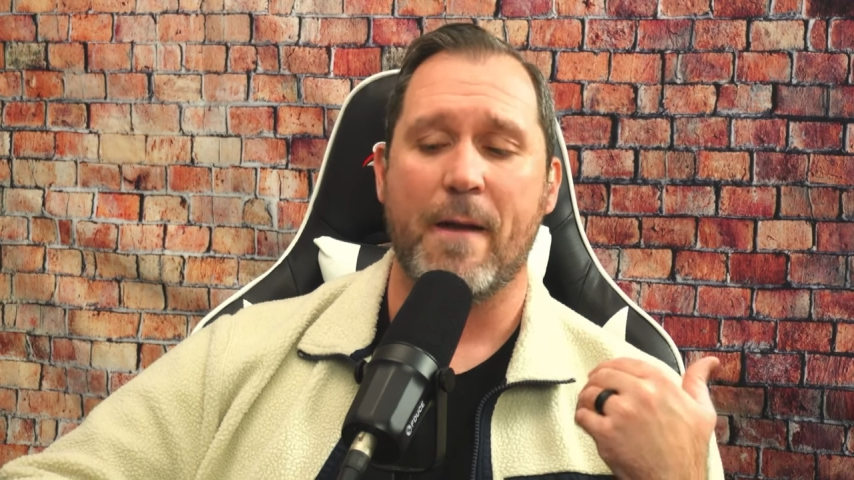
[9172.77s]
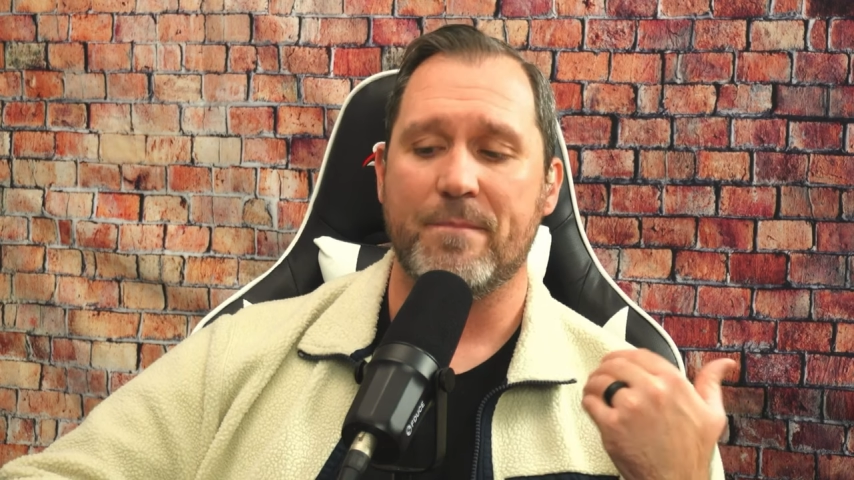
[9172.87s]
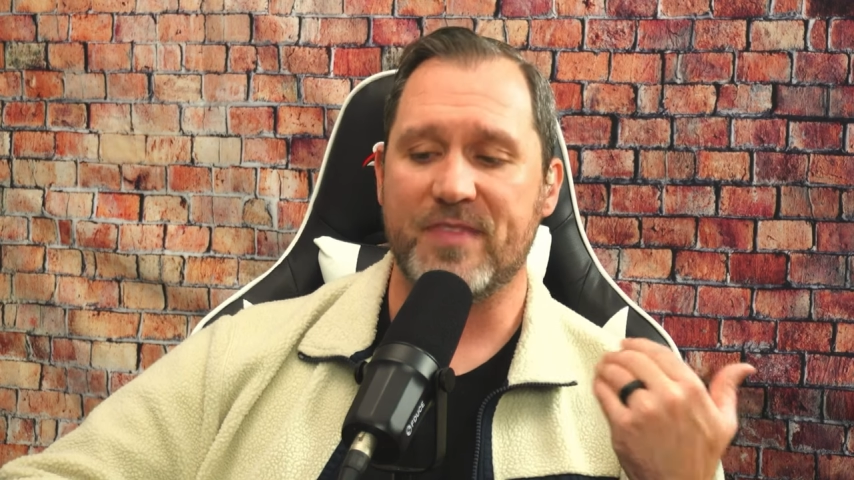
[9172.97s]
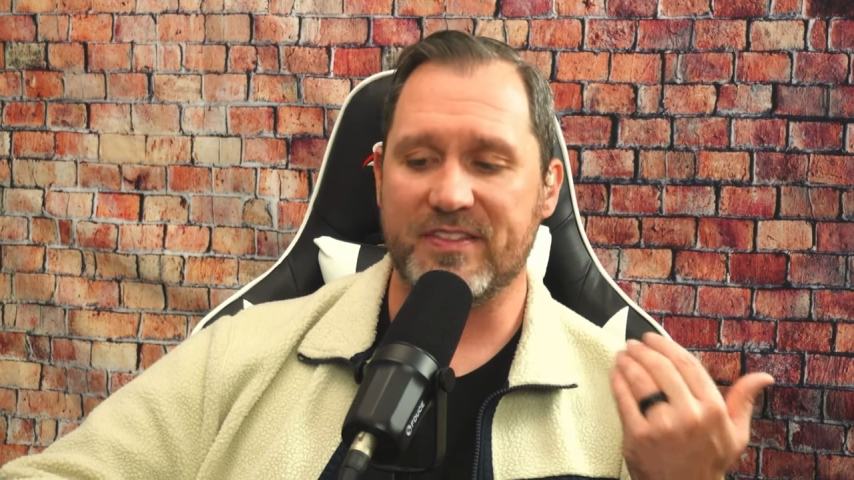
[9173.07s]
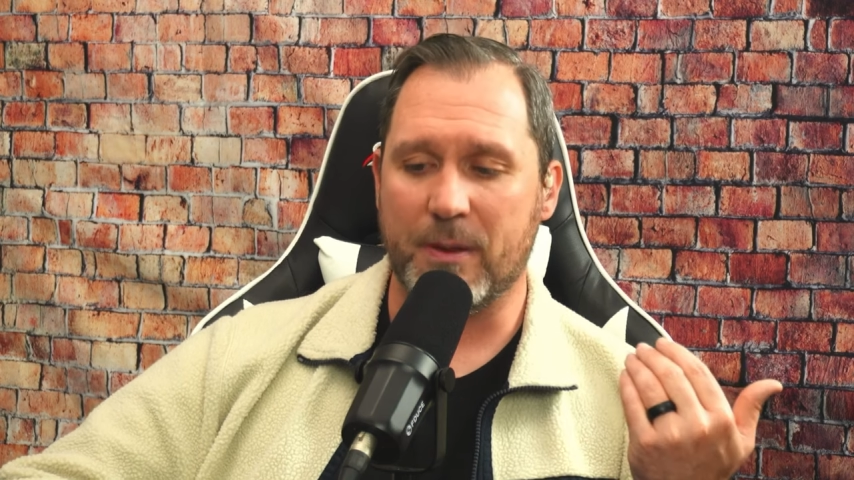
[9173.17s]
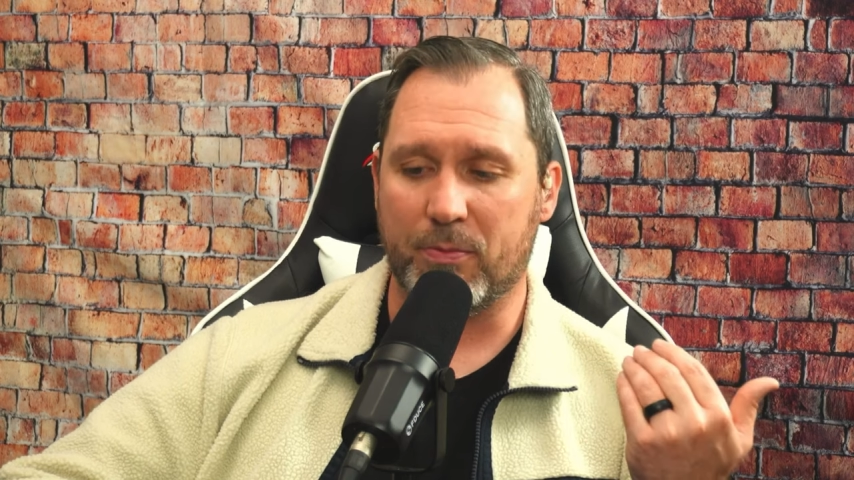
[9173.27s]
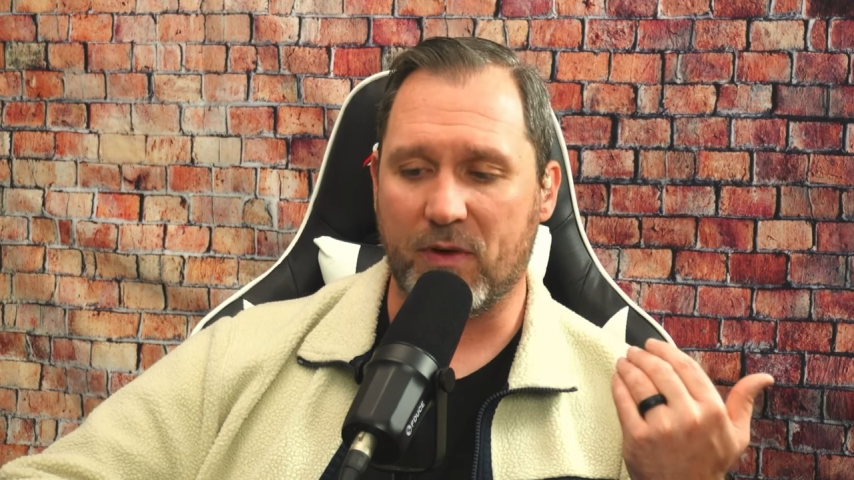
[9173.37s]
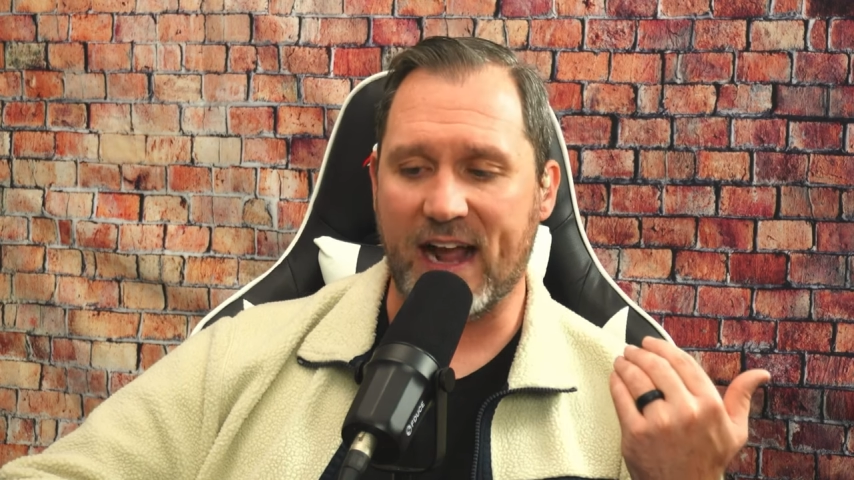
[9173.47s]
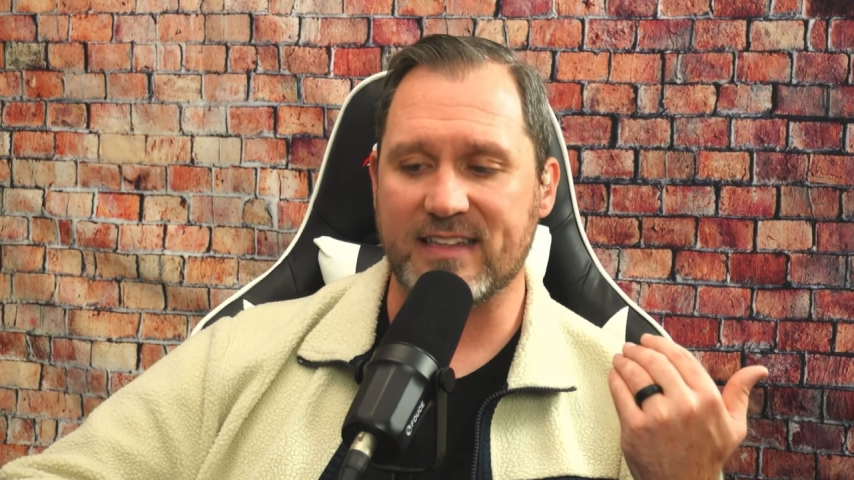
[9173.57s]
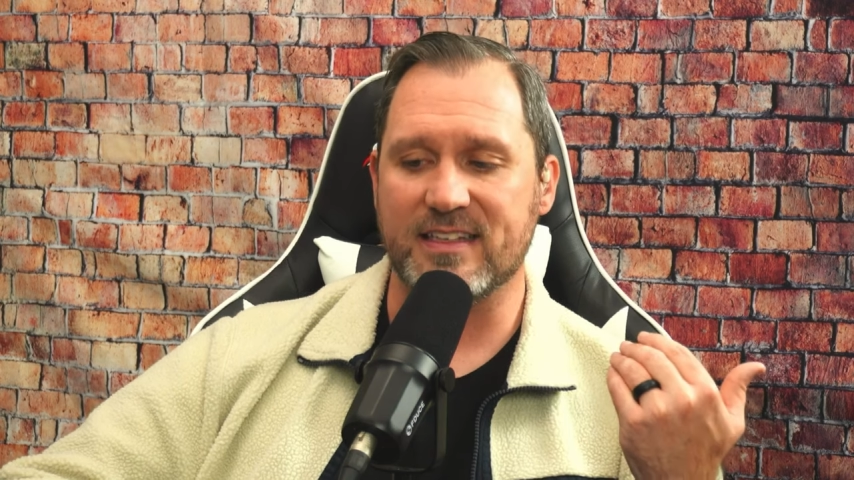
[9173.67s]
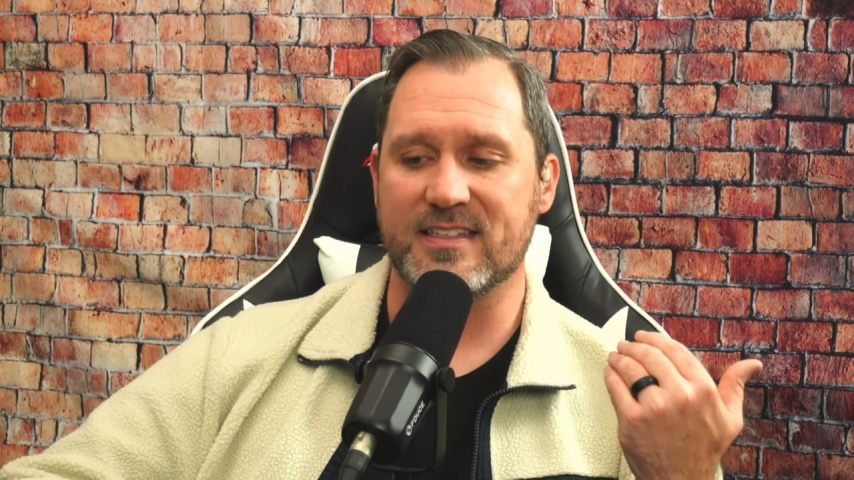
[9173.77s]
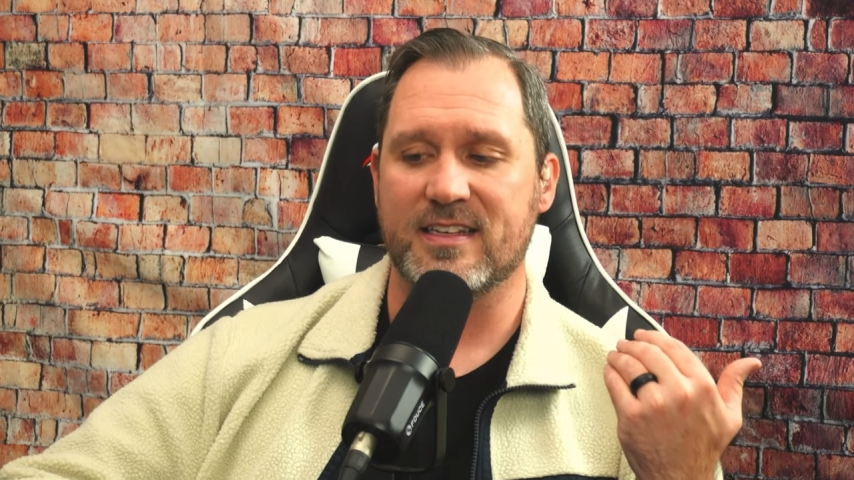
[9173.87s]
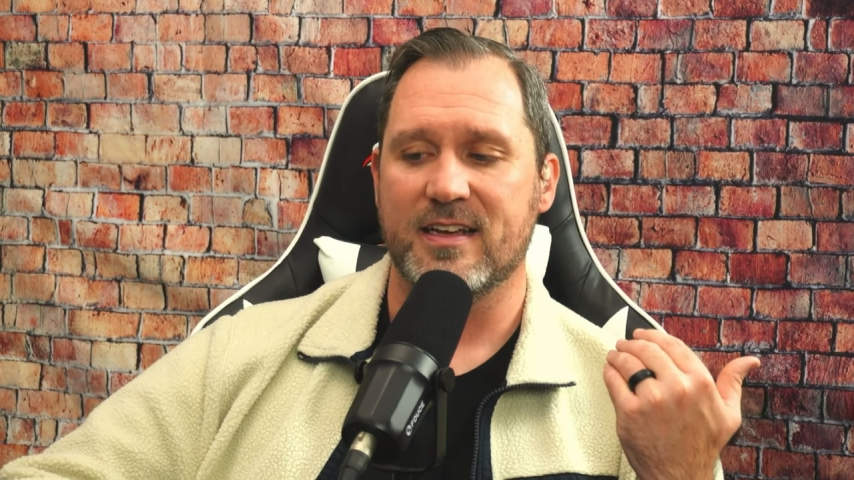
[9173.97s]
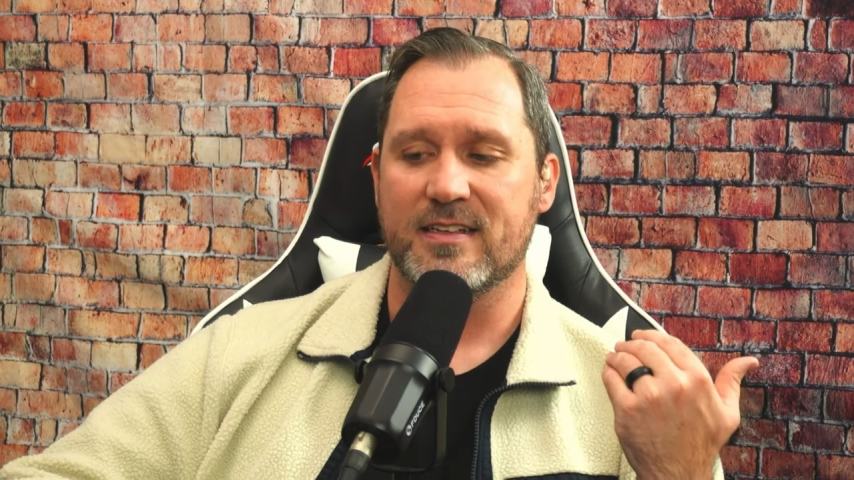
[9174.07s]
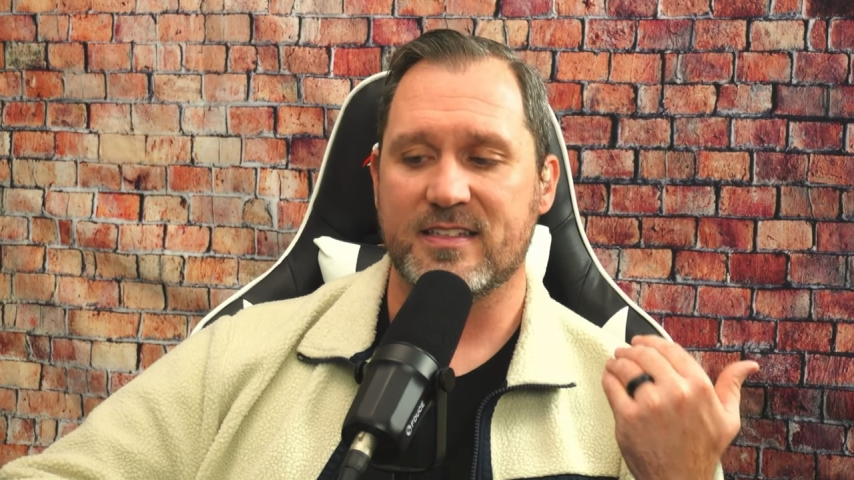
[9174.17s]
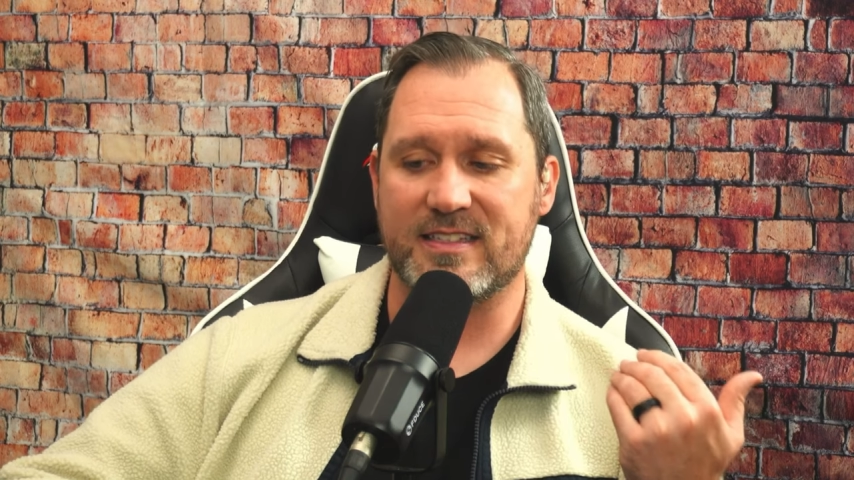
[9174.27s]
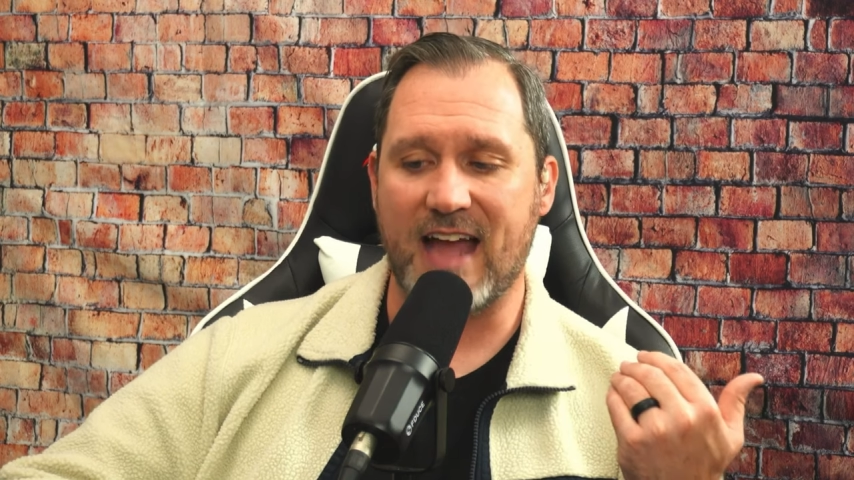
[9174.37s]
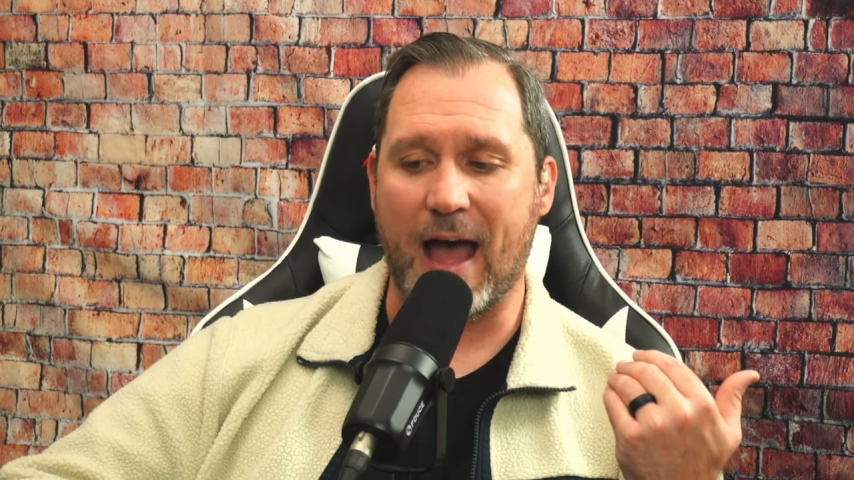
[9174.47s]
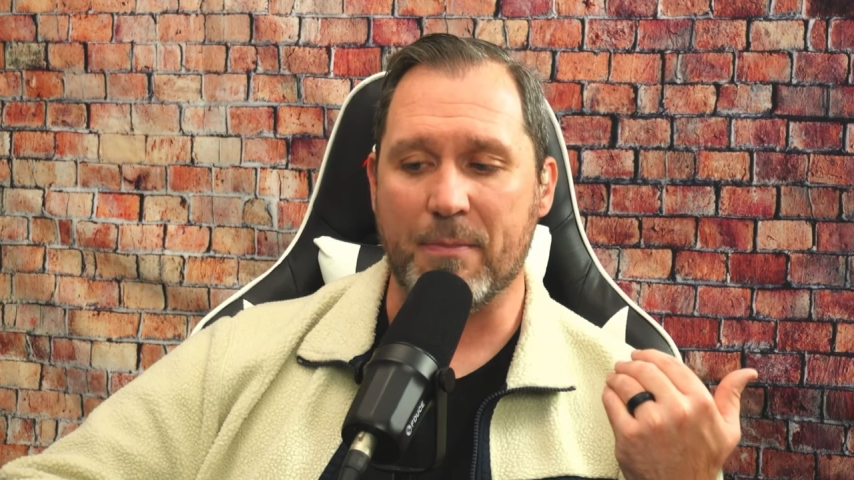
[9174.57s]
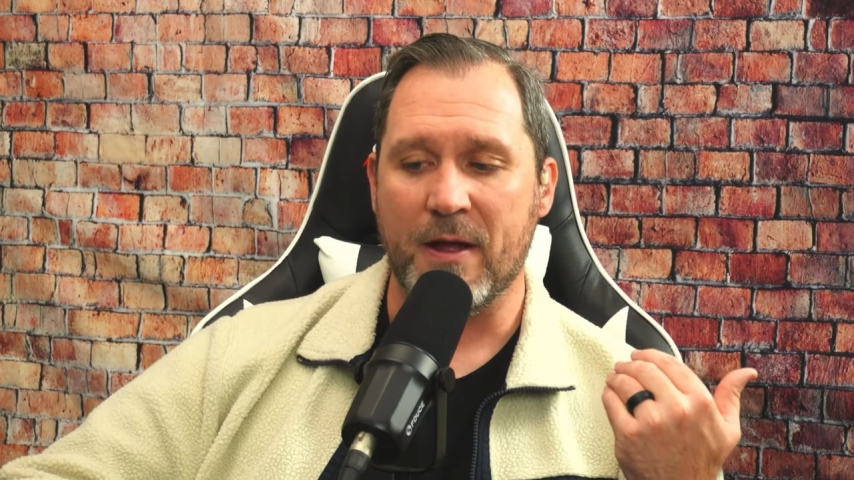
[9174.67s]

that the practice stop.